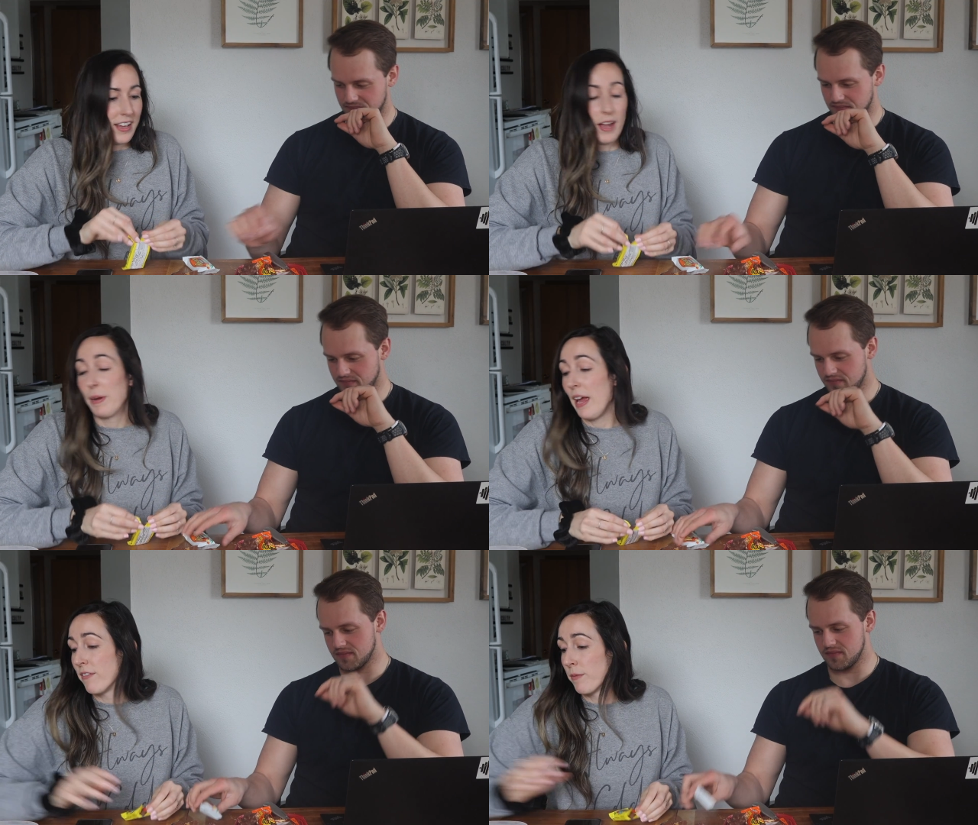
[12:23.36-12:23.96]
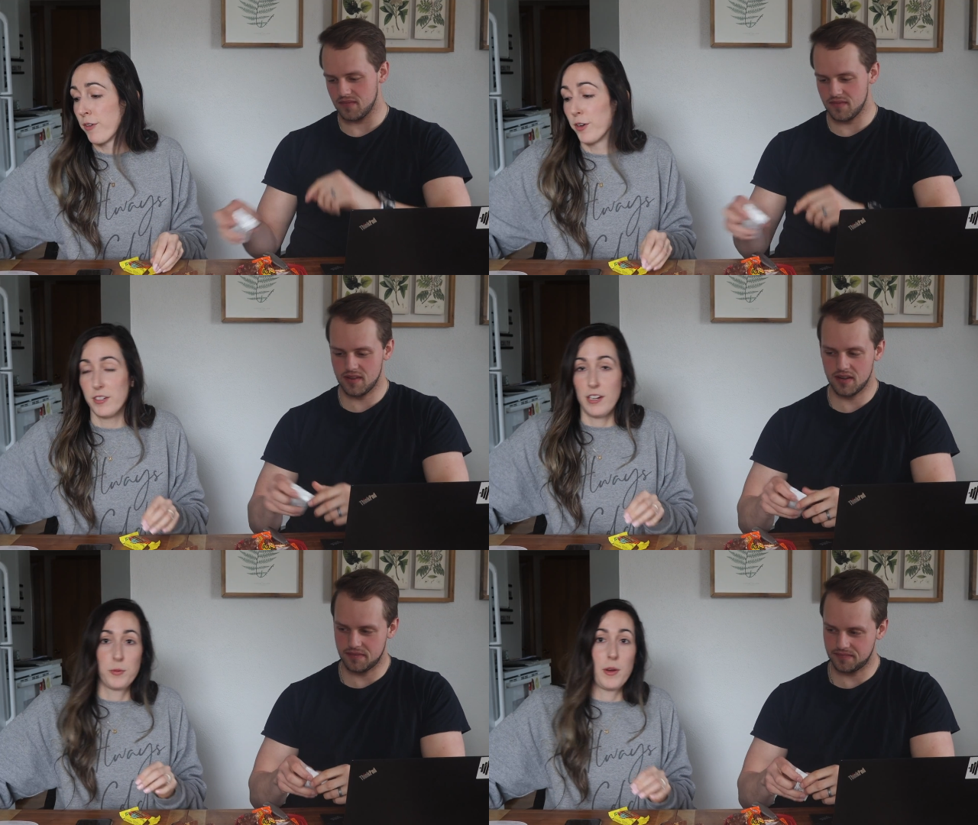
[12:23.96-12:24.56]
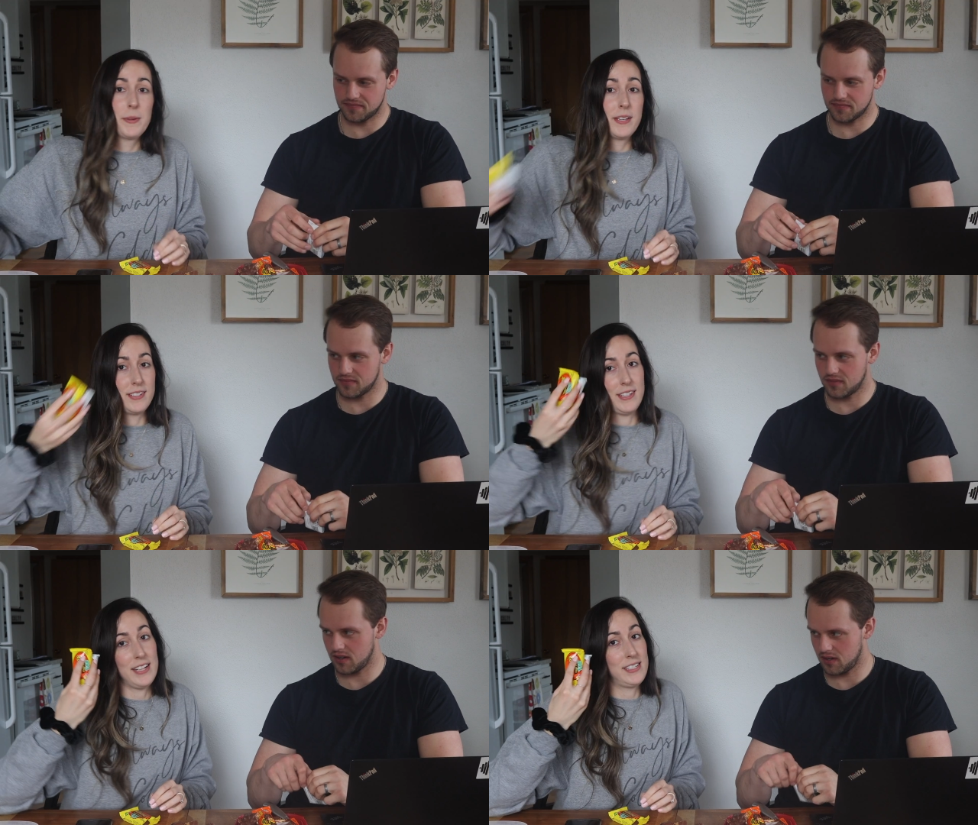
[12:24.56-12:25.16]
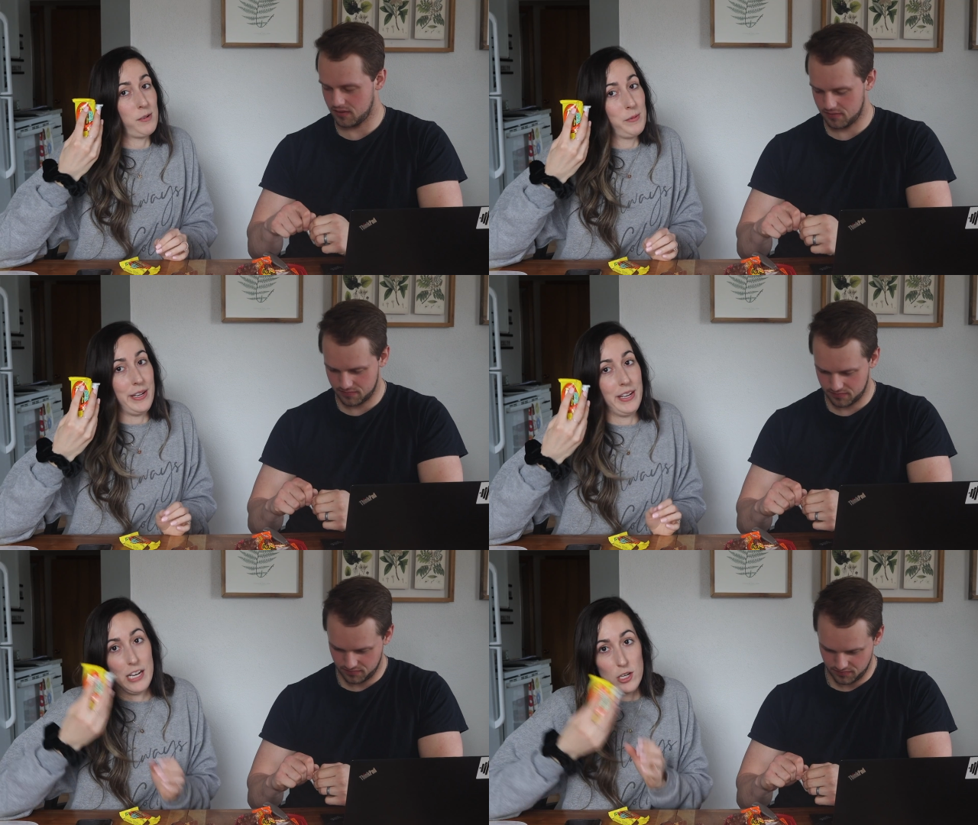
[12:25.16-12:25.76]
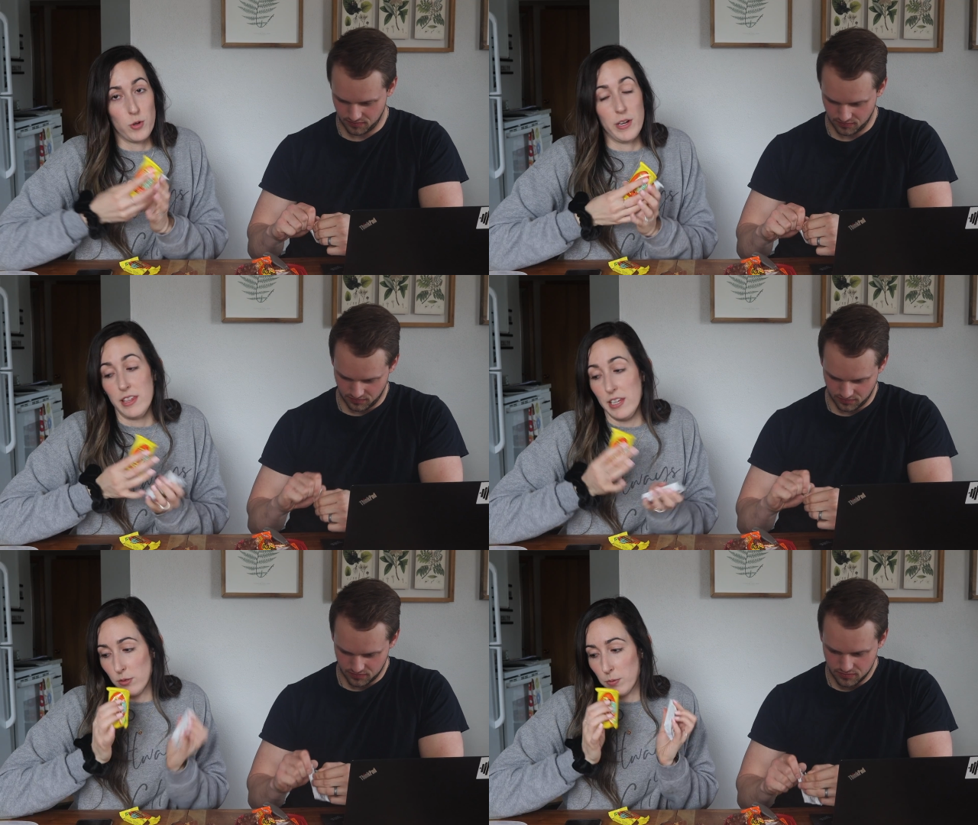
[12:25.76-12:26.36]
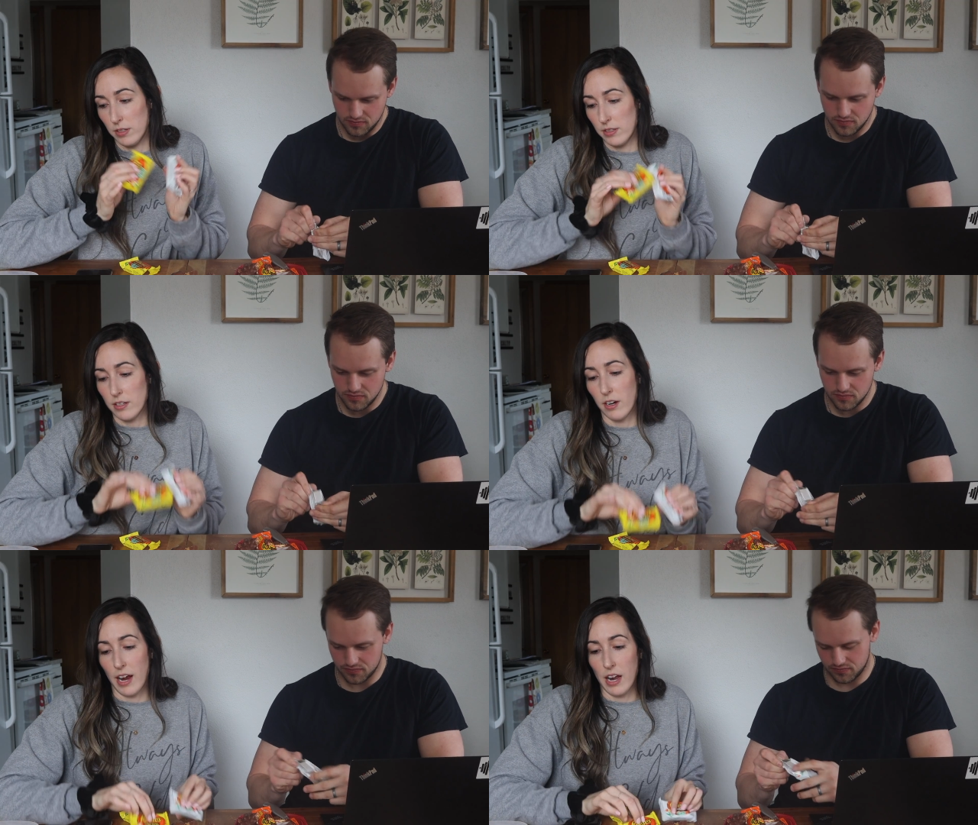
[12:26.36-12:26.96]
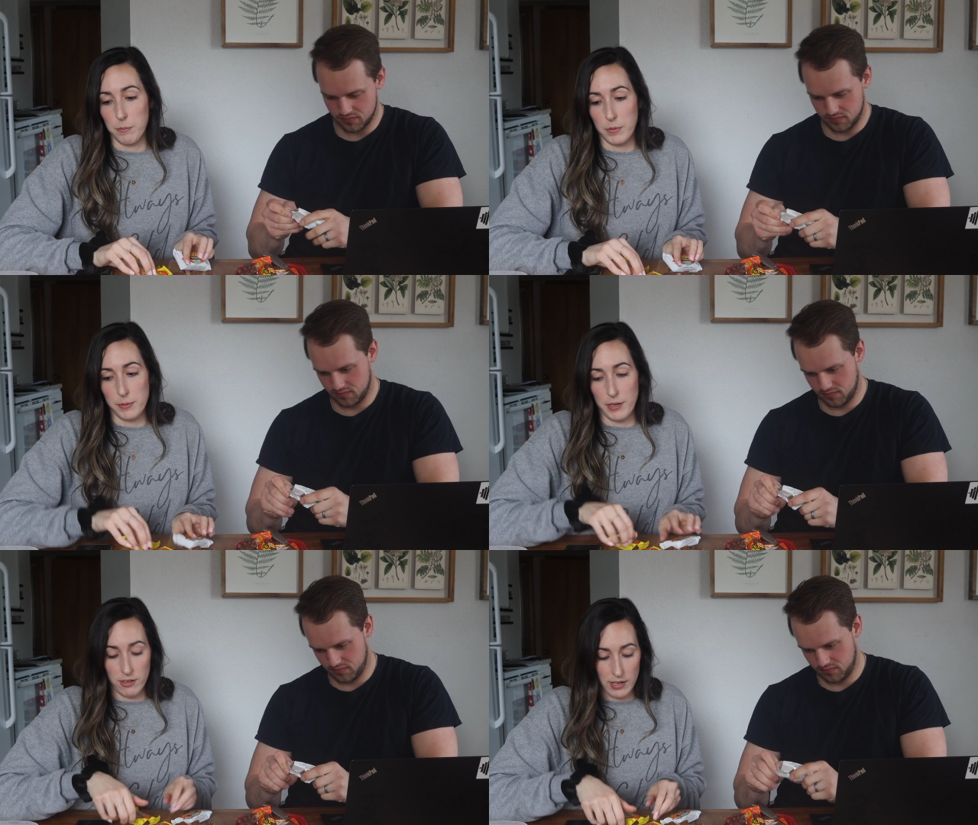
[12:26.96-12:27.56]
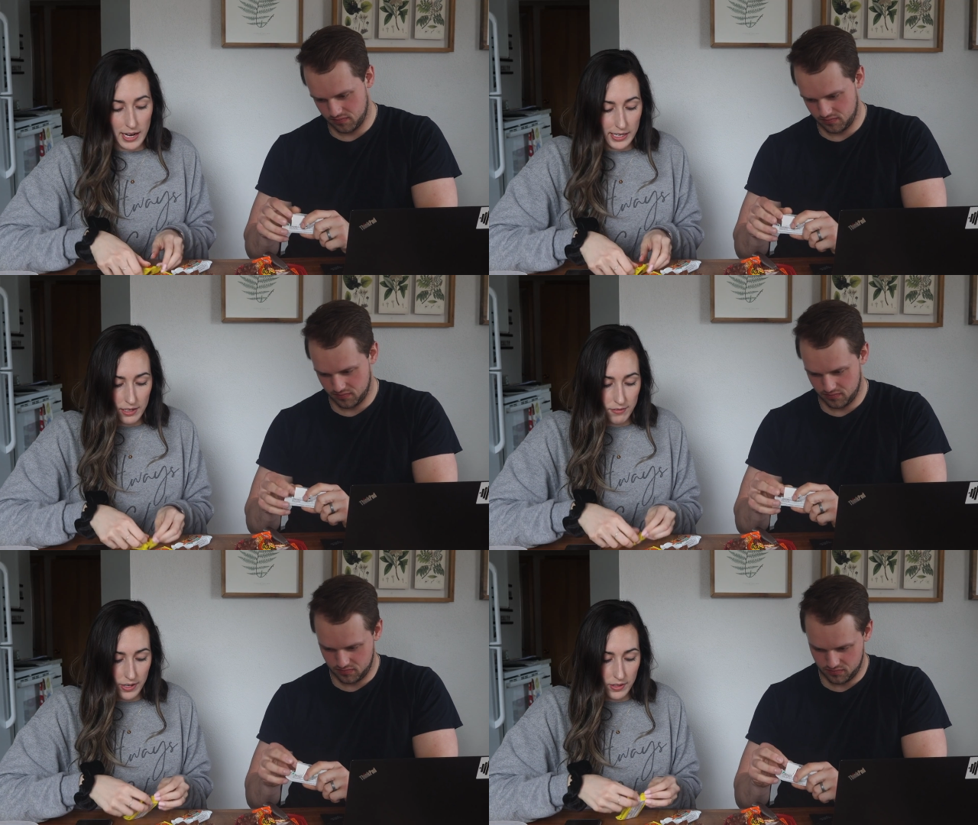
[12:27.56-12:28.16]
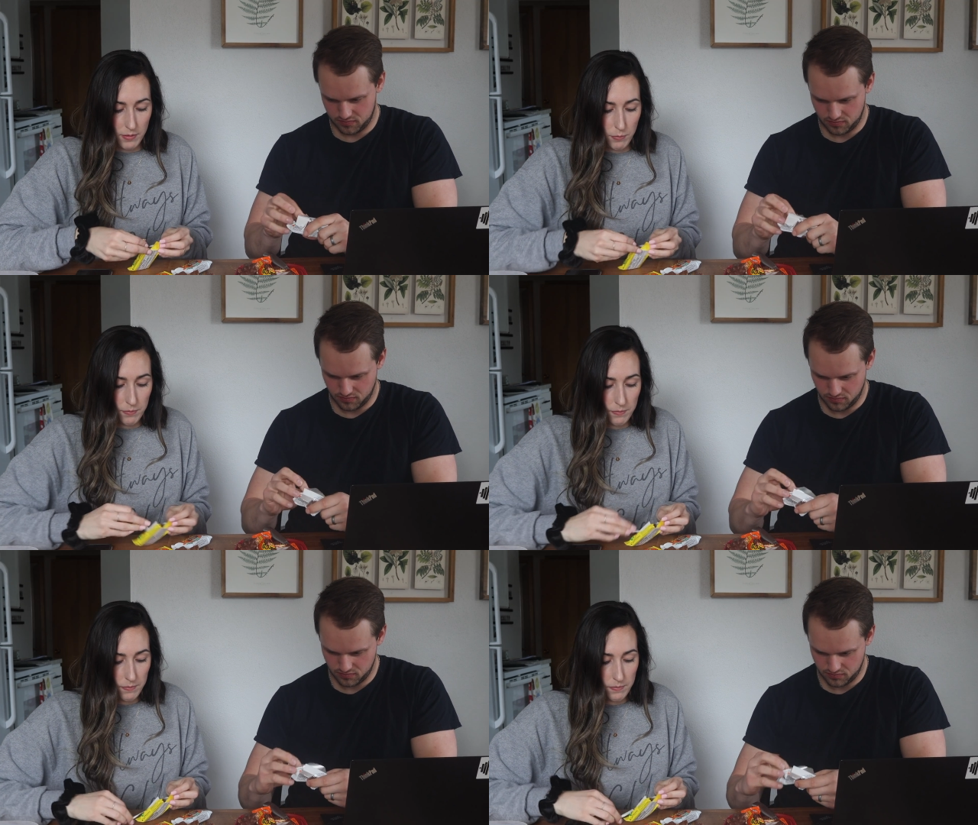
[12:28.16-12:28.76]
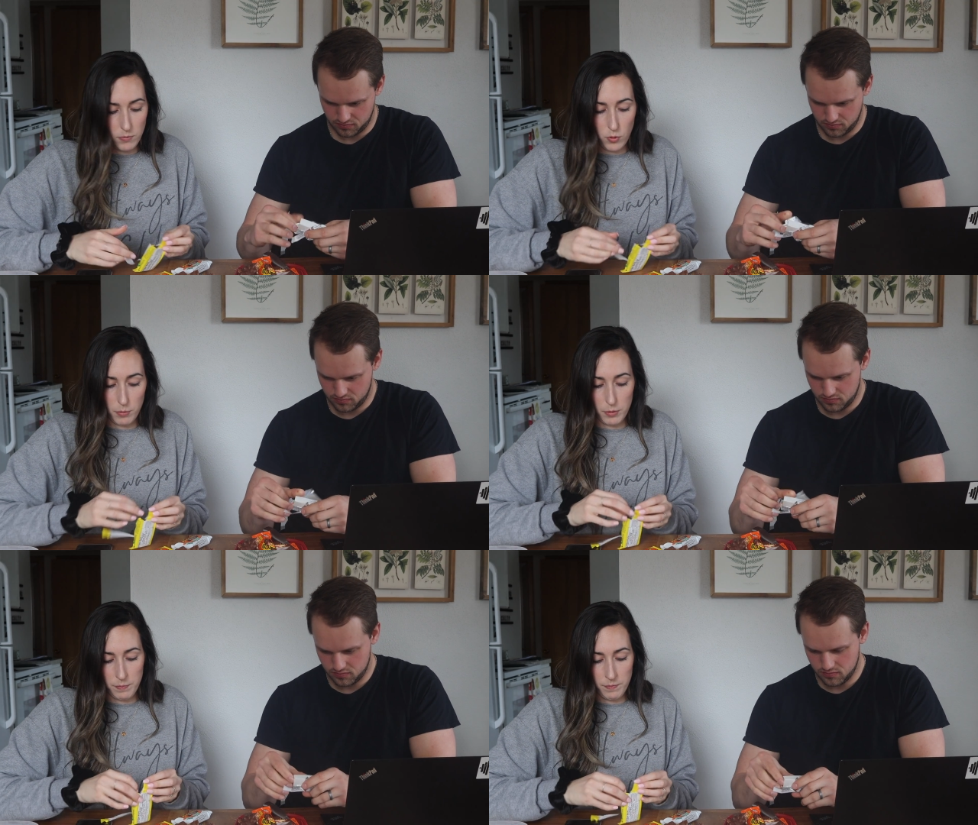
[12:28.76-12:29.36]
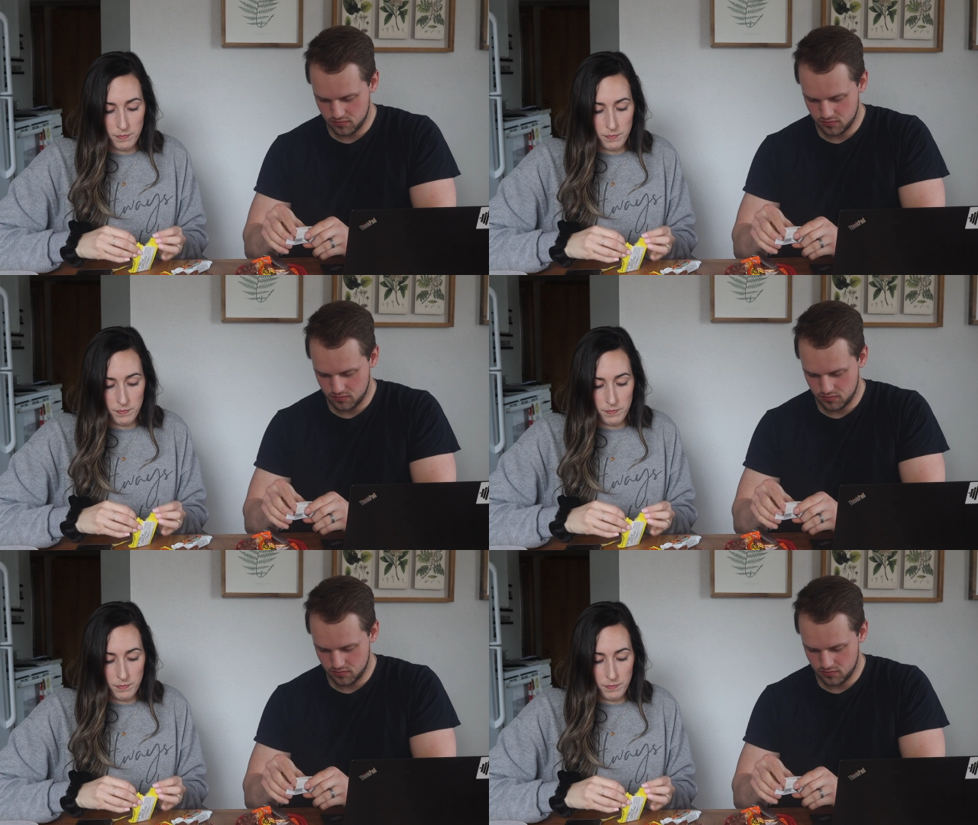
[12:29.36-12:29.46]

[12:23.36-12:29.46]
Speaker 1: And we have them frozen as well because that's how we enjoy these ones, or Adam especially. I kind of like them normal.